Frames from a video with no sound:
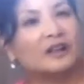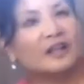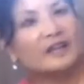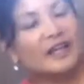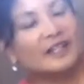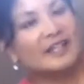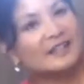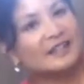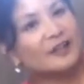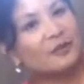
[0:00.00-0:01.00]
That gets
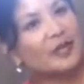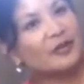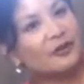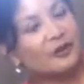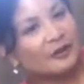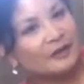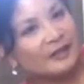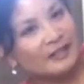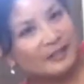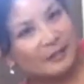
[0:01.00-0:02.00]
in there better,
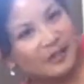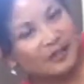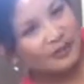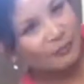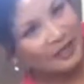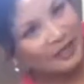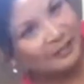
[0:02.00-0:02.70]
especially right up